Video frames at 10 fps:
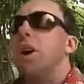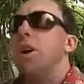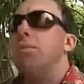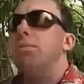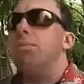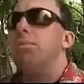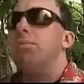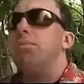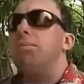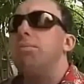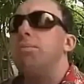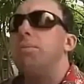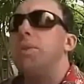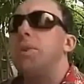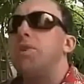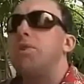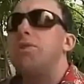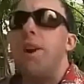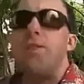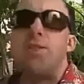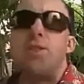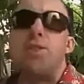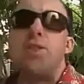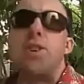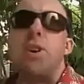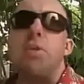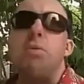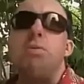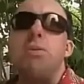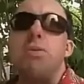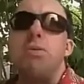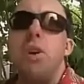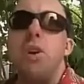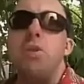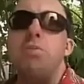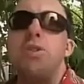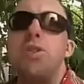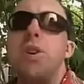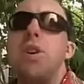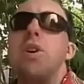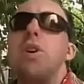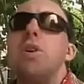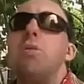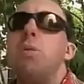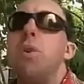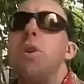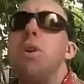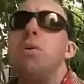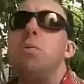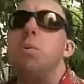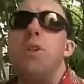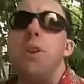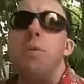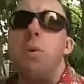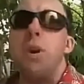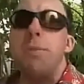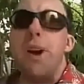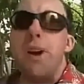Um, two thousand years ago, robes were what they were